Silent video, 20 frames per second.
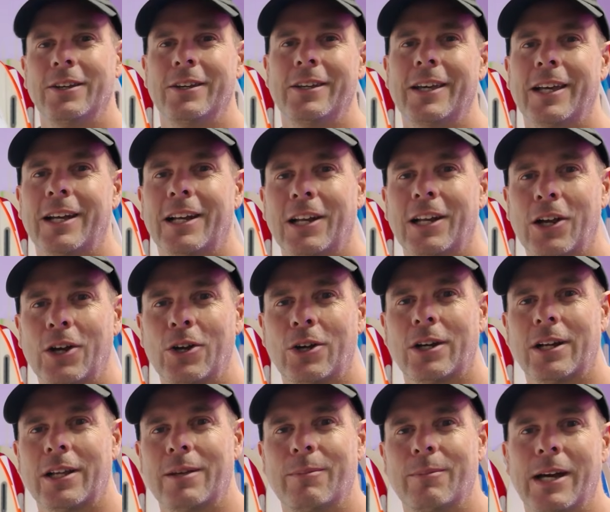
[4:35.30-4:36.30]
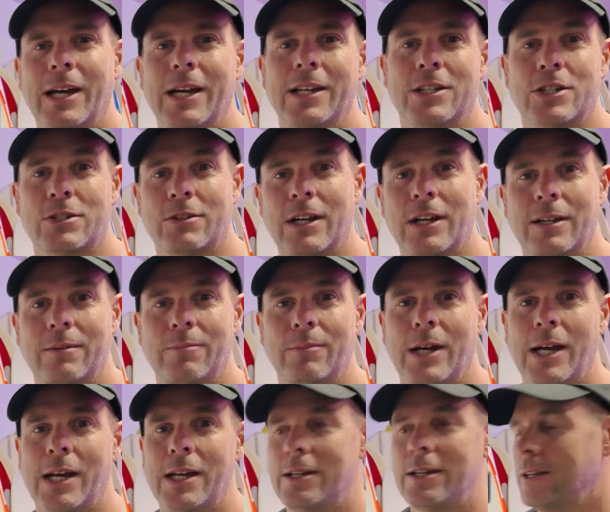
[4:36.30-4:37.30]
you can get a locally made, Australian
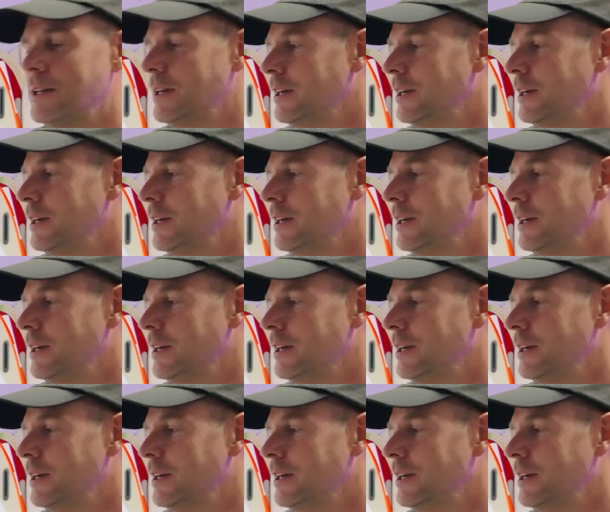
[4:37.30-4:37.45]
made,